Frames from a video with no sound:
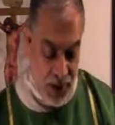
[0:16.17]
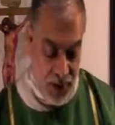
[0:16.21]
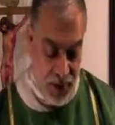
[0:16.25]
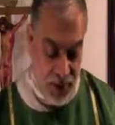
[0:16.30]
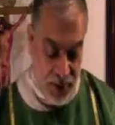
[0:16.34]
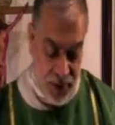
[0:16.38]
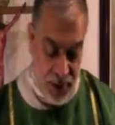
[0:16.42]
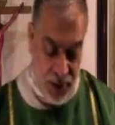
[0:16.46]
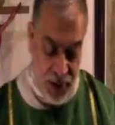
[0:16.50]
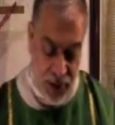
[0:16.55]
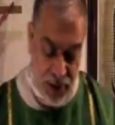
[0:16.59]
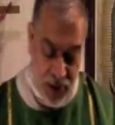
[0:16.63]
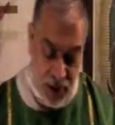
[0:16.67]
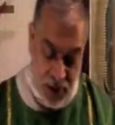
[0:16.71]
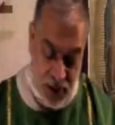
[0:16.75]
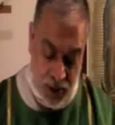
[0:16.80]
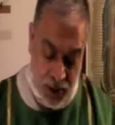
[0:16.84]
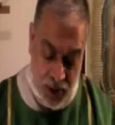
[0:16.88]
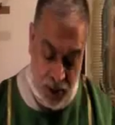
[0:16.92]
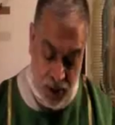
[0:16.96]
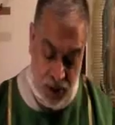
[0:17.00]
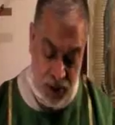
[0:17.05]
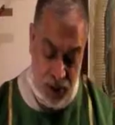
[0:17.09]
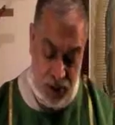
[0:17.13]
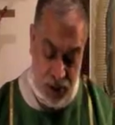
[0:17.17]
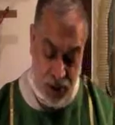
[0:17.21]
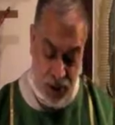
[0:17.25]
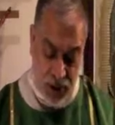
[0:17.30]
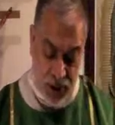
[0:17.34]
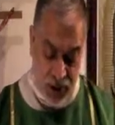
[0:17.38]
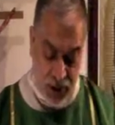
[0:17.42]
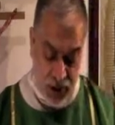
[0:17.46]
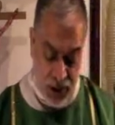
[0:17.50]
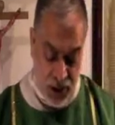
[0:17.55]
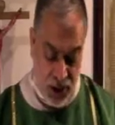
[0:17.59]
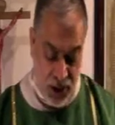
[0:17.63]
Things that cause
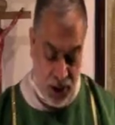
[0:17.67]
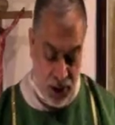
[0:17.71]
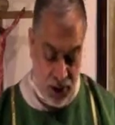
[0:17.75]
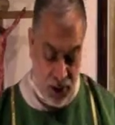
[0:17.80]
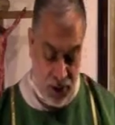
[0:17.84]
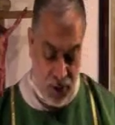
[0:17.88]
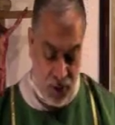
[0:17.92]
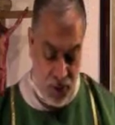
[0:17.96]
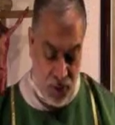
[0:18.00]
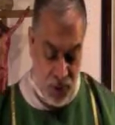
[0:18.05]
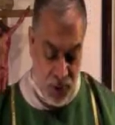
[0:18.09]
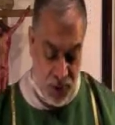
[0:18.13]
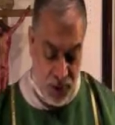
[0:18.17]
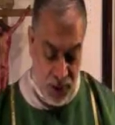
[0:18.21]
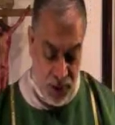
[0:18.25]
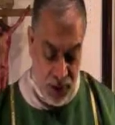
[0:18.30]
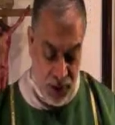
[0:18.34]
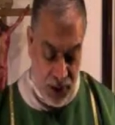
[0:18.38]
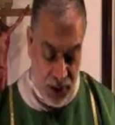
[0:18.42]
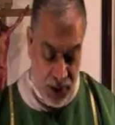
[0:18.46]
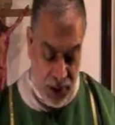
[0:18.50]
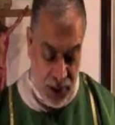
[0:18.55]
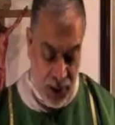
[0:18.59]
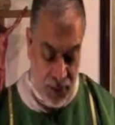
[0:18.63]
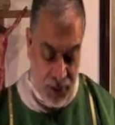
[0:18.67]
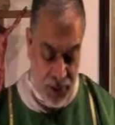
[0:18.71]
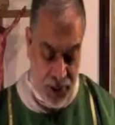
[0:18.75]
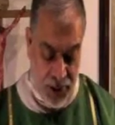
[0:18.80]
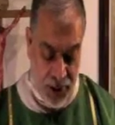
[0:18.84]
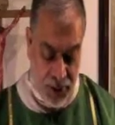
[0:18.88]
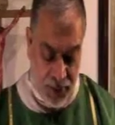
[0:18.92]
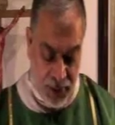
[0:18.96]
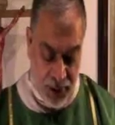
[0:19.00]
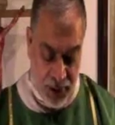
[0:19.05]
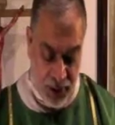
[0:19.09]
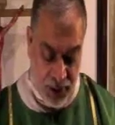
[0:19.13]
sin will
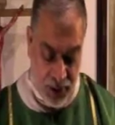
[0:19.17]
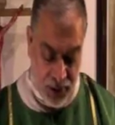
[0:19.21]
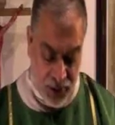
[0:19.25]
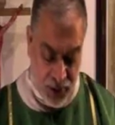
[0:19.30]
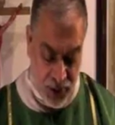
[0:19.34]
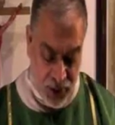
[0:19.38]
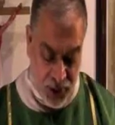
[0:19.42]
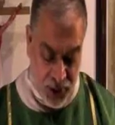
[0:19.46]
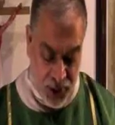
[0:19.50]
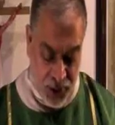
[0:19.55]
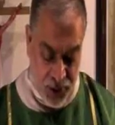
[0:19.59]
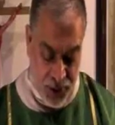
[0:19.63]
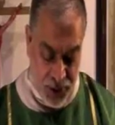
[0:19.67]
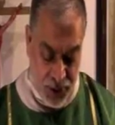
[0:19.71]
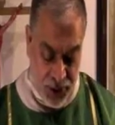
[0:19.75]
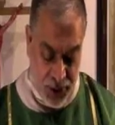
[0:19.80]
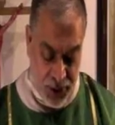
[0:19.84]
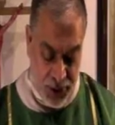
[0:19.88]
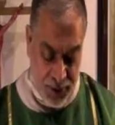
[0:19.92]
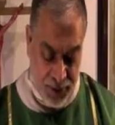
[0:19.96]
inevitably occur.